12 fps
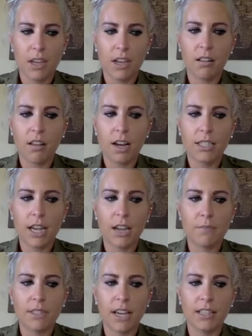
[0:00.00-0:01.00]
And a lot of
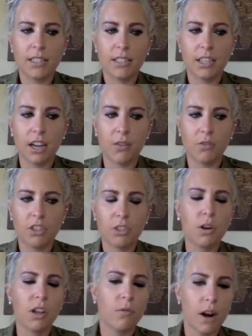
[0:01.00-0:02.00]
times that's, just
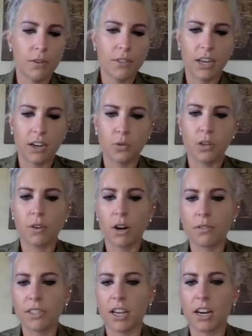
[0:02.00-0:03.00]
24 hours here, 24
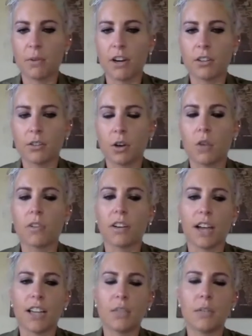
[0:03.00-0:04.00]
hours there, where I just go
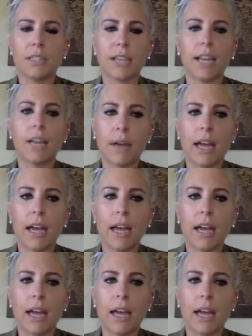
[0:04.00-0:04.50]
overnight to a signing.